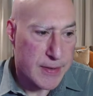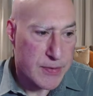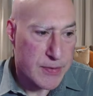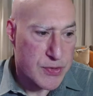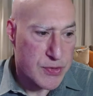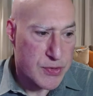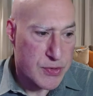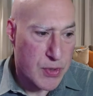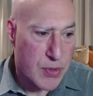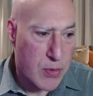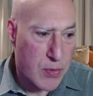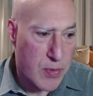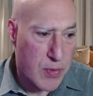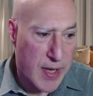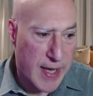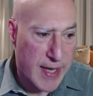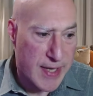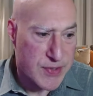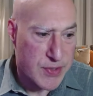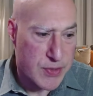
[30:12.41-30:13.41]
So
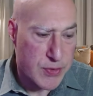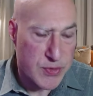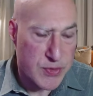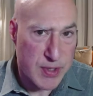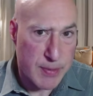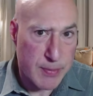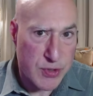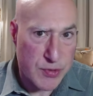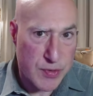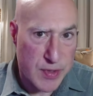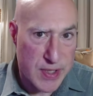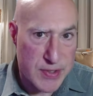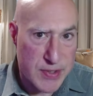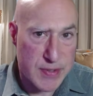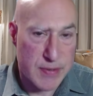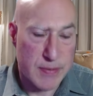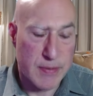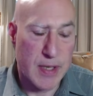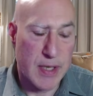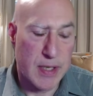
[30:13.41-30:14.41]
as a
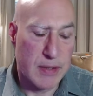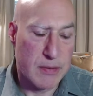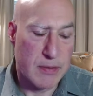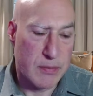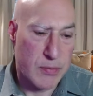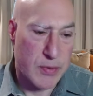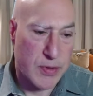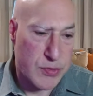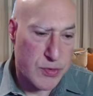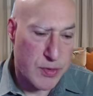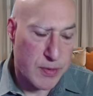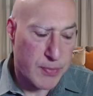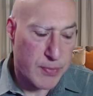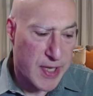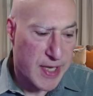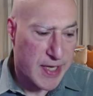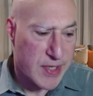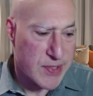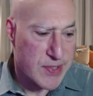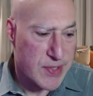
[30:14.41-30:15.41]
dosimetrist and with a treatment
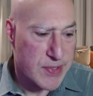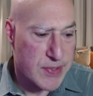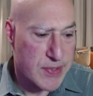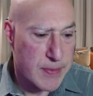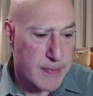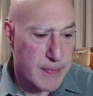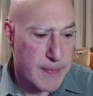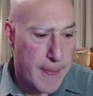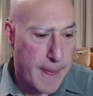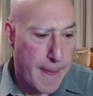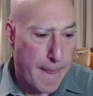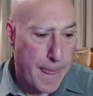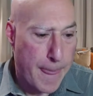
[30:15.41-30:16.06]
planning system,